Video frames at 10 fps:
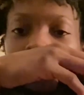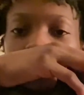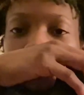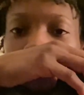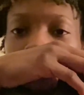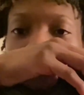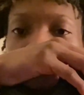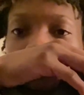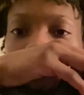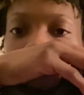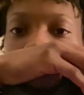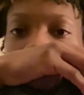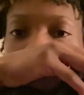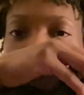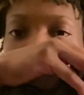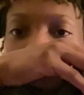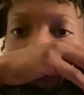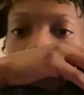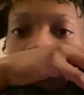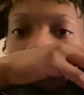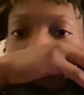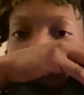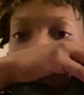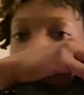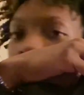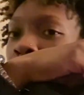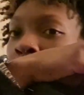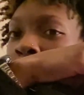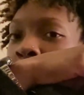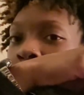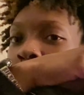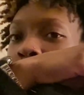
And you keep pressing it, another light.